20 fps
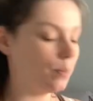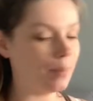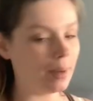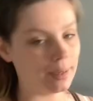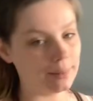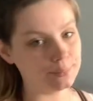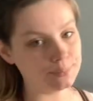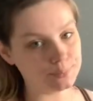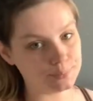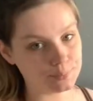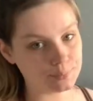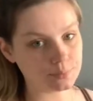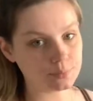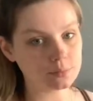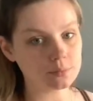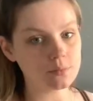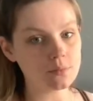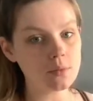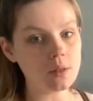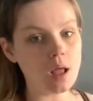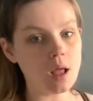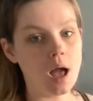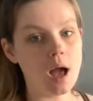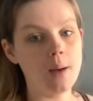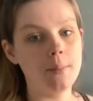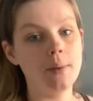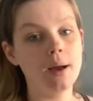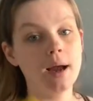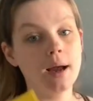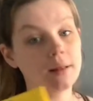but
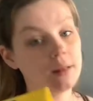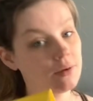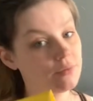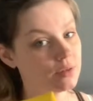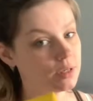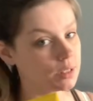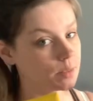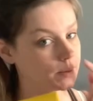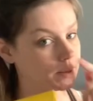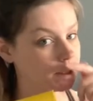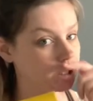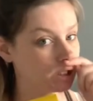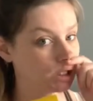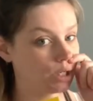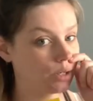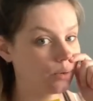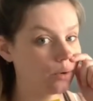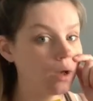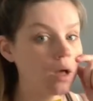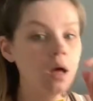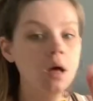I love these ones too.